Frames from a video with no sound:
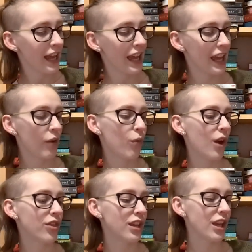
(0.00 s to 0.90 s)
It
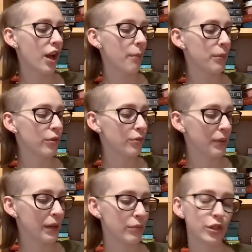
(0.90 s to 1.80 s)
won the
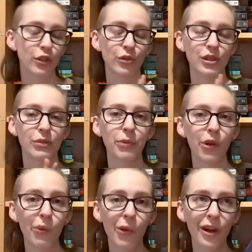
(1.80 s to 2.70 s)
Moonbeam Children's Book
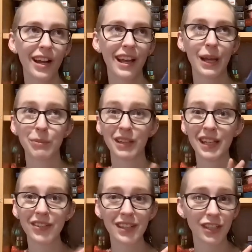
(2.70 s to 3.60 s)
Award, and I believe
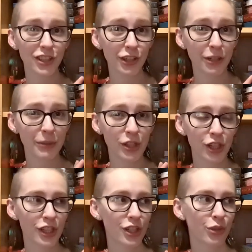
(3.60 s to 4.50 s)
it's actually going to be
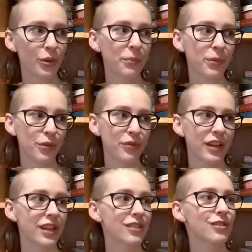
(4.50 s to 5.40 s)
turned into a
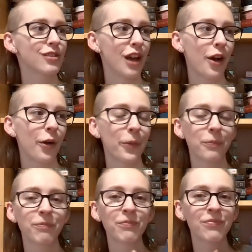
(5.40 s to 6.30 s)
movie, so.
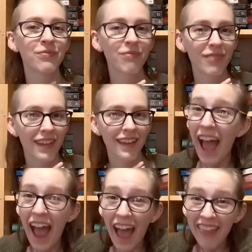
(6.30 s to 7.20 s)

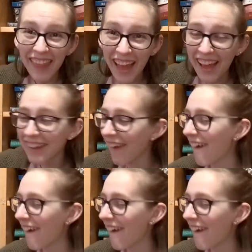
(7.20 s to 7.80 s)
And then,